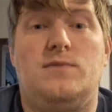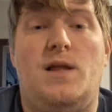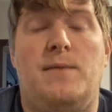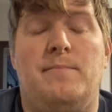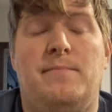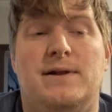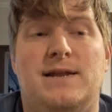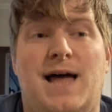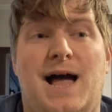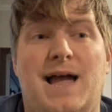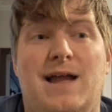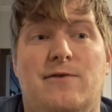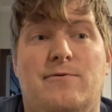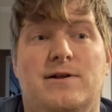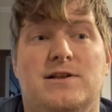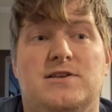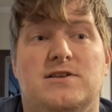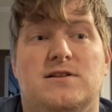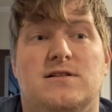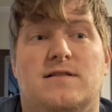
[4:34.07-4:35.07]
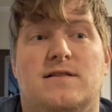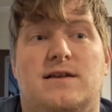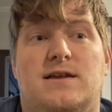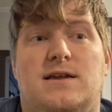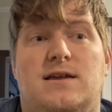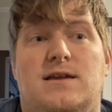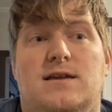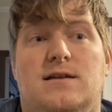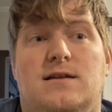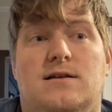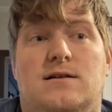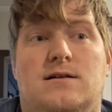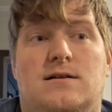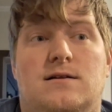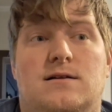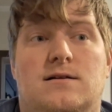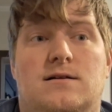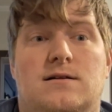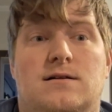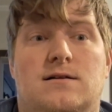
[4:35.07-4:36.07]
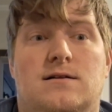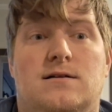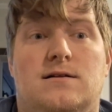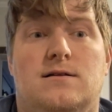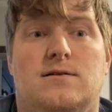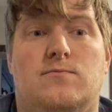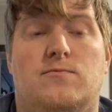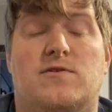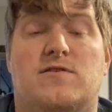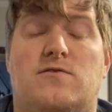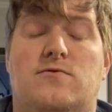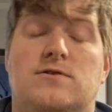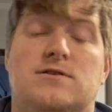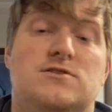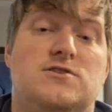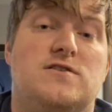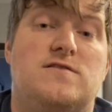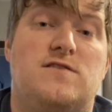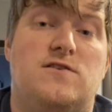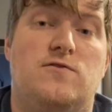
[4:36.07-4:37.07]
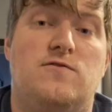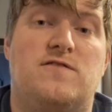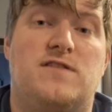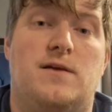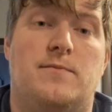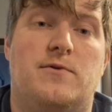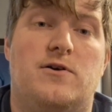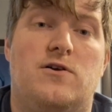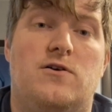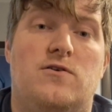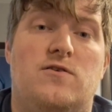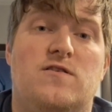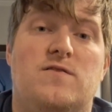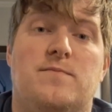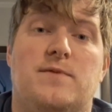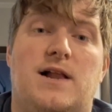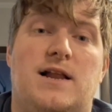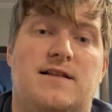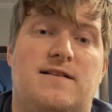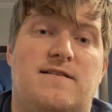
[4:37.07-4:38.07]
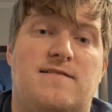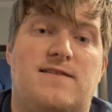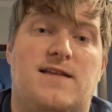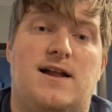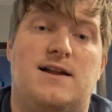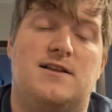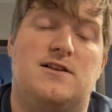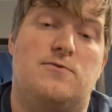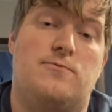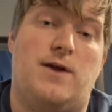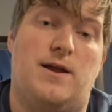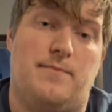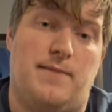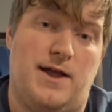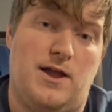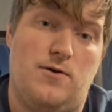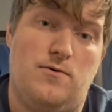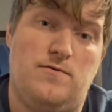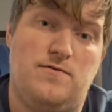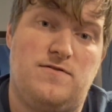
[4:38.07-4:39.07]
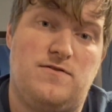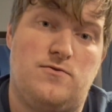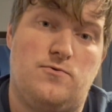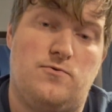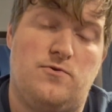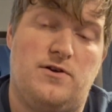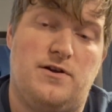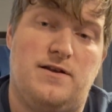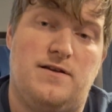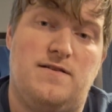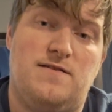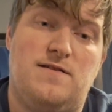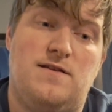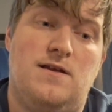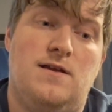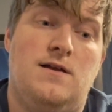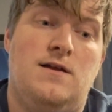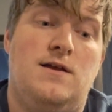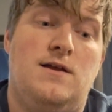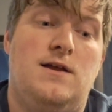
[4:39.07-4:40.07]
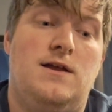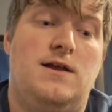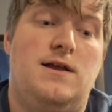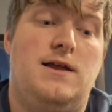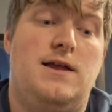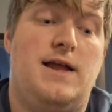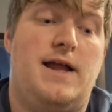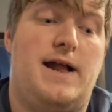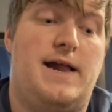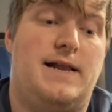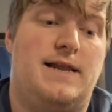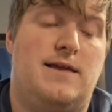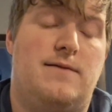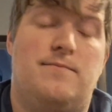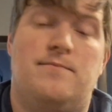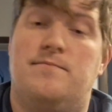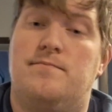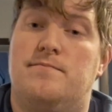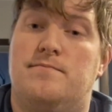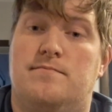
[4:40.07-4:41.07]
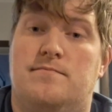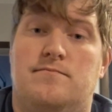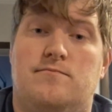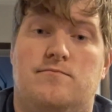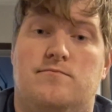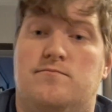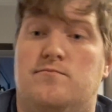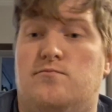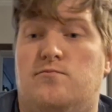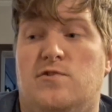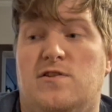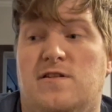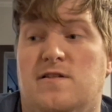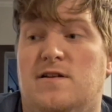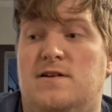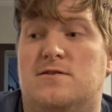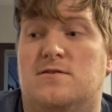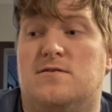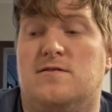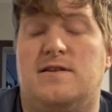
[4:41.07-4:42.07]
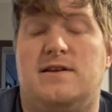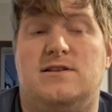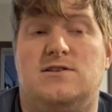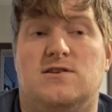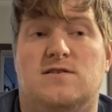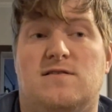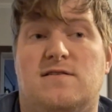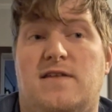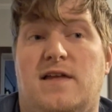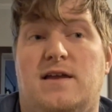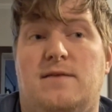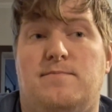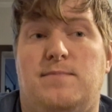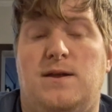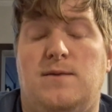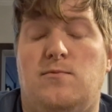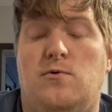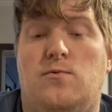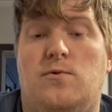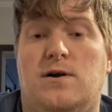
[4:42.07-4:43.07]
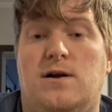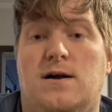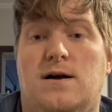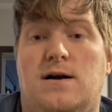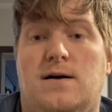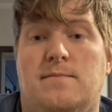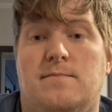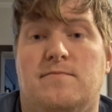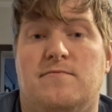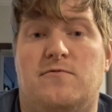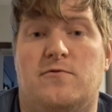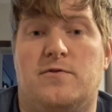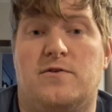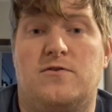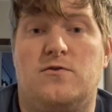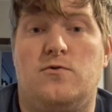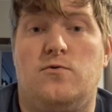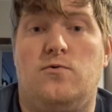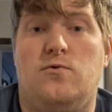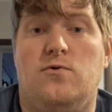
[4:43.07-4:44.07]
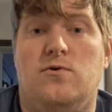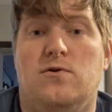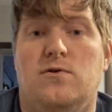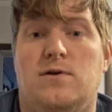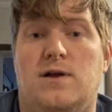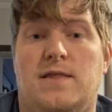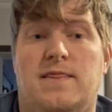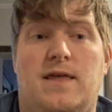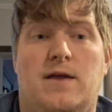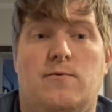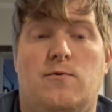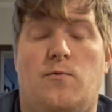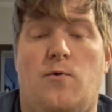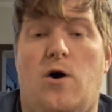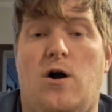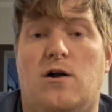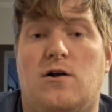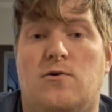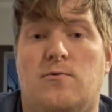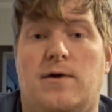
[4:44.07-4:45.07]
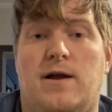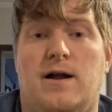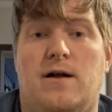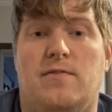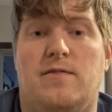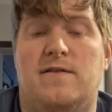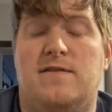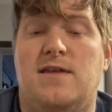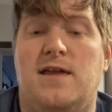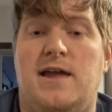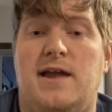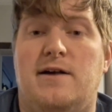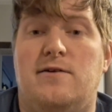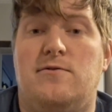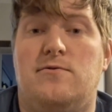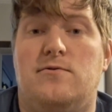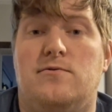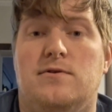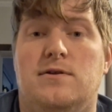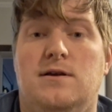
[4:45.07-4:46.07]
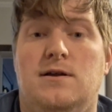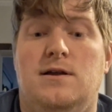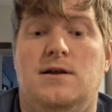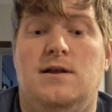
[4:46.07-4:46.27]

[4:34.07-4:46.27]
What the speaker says: But I originally was going to just use some of hers, but I decided to write my own stories. And it was literally just like people would come for the tour and they would walk around the town,